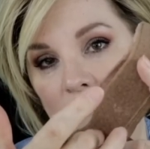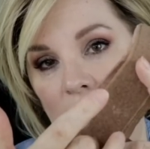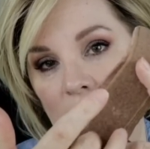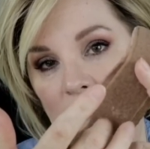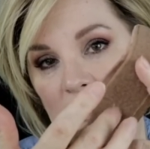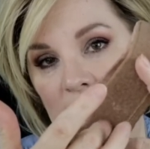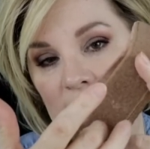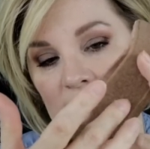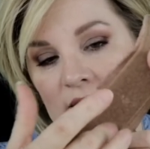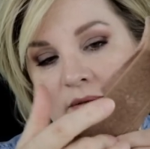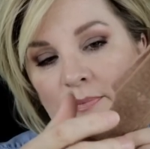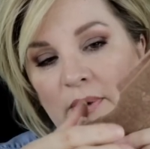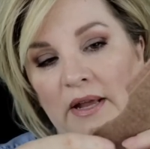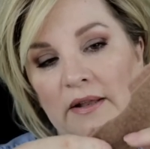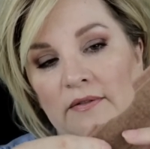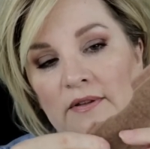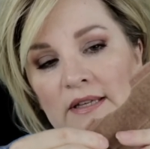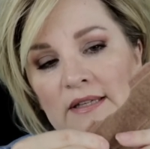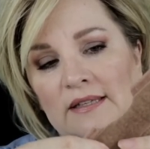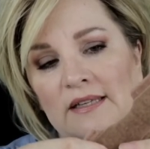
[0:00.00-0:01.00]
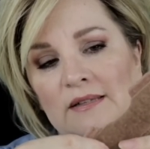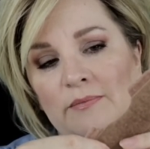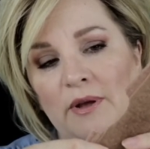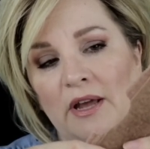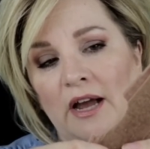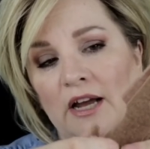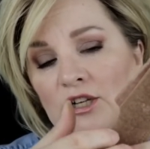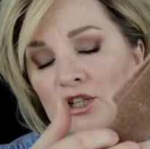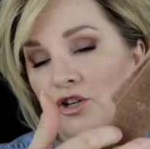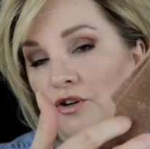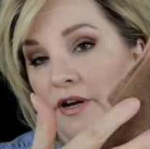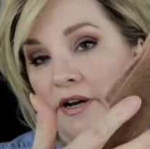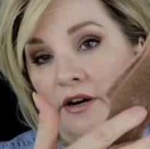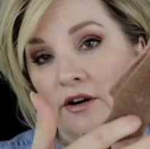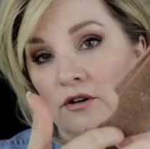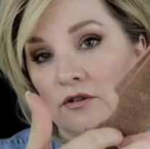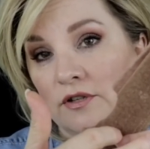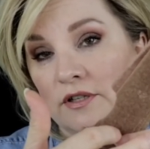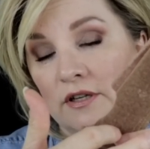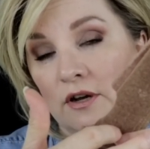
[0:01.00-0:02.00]
this, but this is behind your
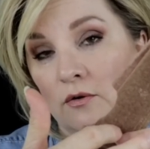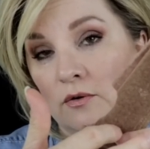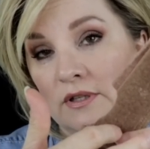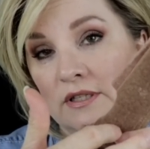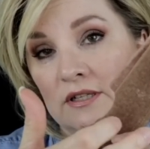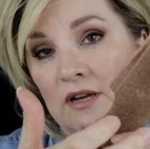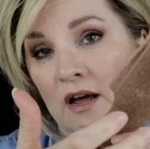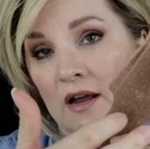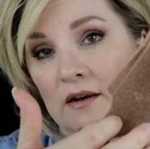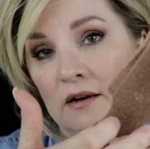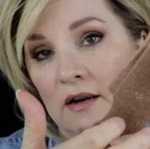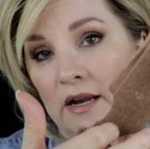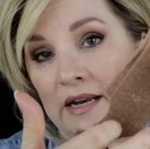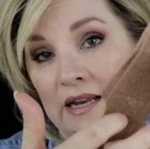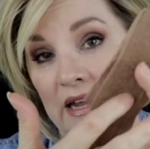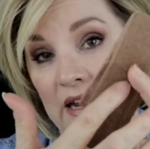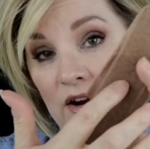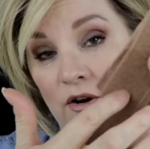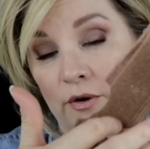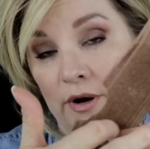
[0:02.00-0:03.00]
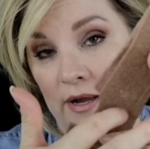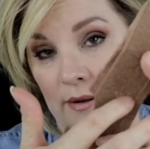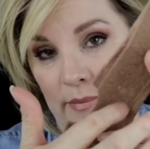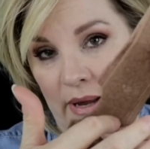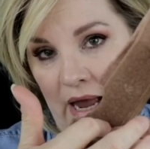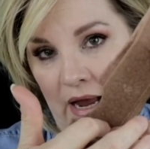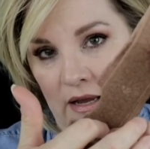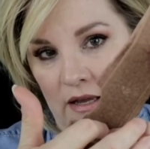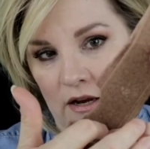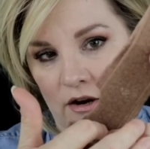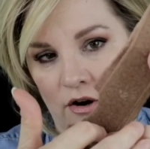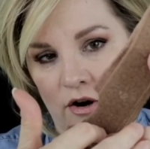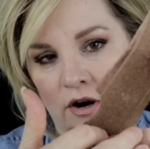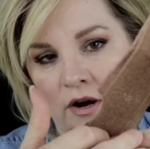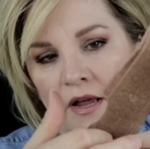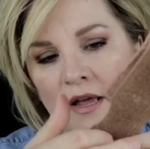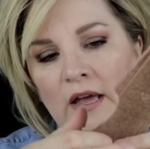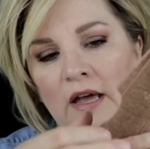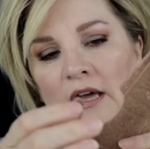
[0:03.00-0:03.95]
ear, so it's not adhering back here.